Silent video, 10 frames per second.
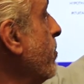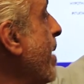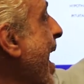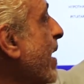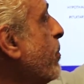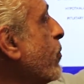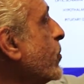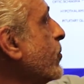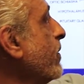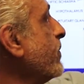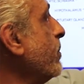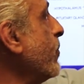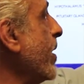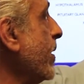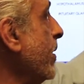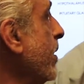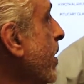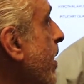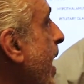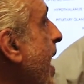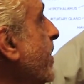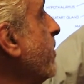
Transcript: back portion of the brain. And